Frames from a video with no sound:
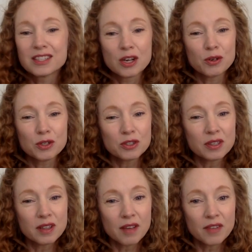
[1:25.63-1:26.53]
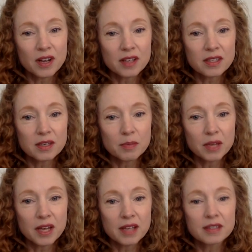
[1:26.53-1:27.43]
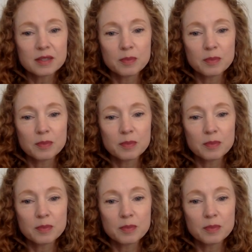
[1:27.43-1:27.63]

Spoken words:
Don't usually love the consonant blends,